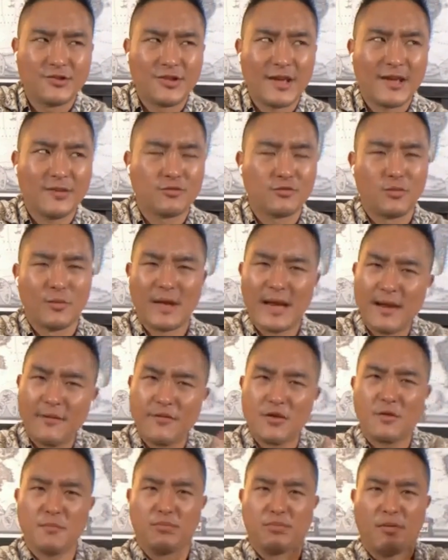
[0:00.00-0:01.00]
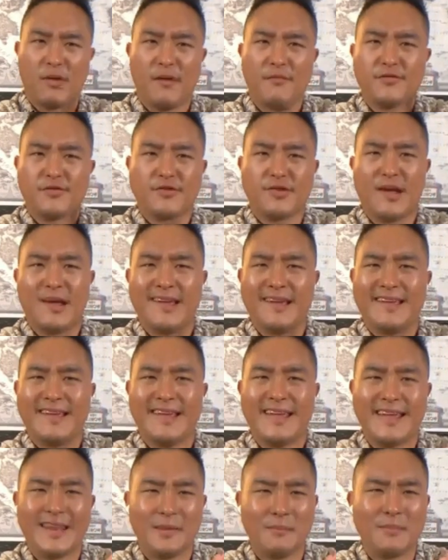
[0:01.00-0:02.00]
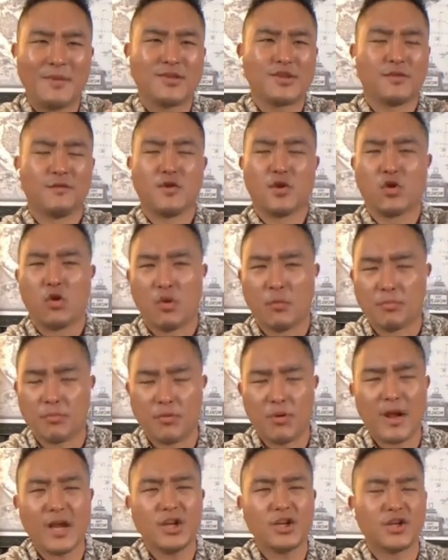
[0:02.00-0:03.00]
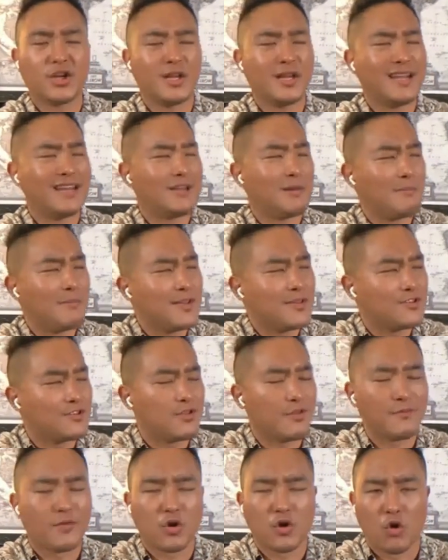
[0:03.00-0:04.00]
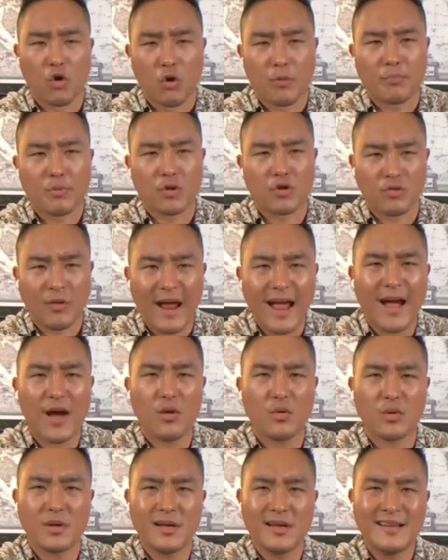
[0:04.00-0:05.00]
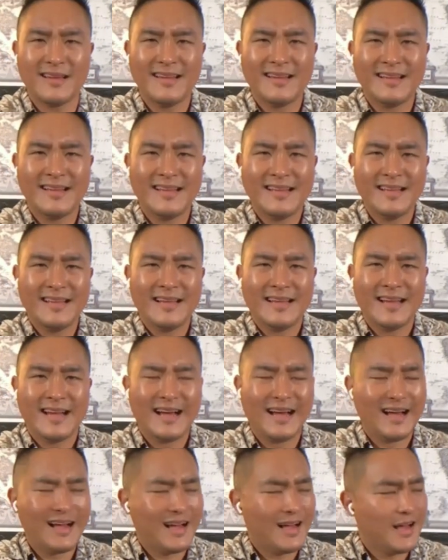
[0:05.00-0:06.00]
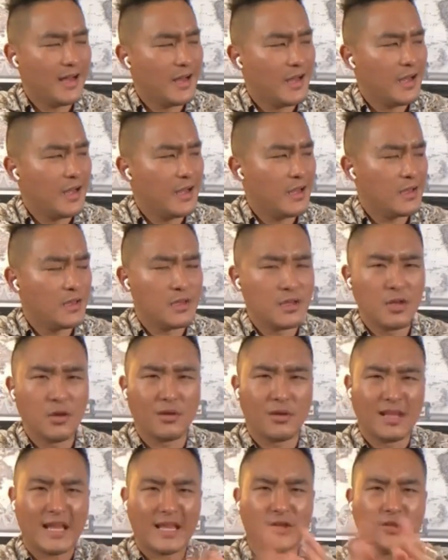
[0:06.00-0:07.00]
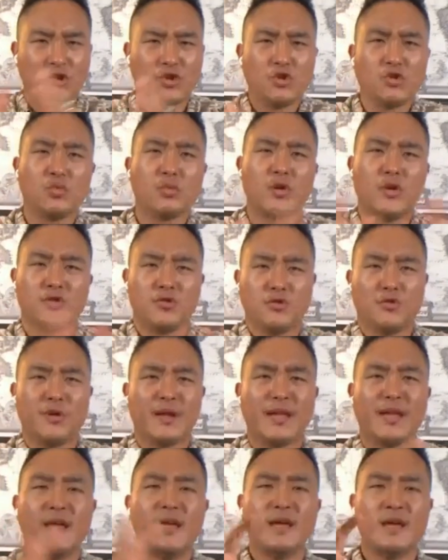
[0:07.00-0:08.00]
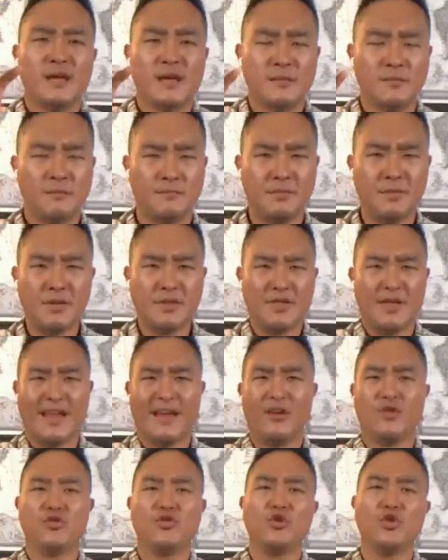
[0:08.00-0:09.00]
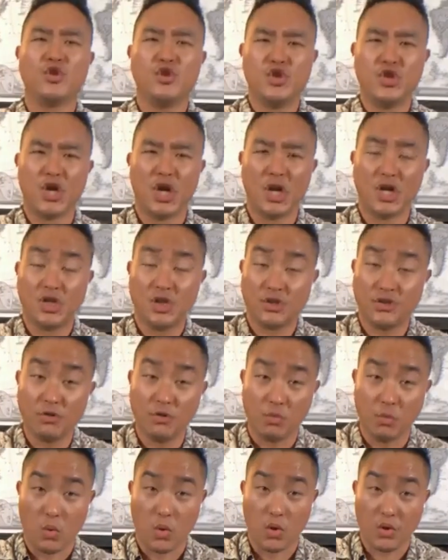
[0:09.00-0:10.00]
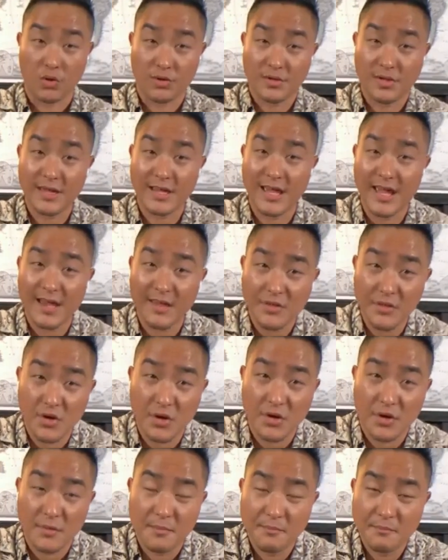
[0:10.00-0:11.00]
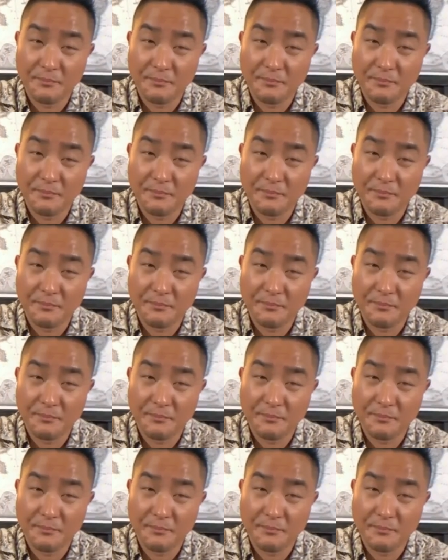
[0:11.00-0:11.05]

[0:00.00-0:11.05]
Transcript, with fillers: says whenever you prophesy in the midst of a corporation, in the midst of a corporate crowd, uh, you know, let two or three be there to judge the word together.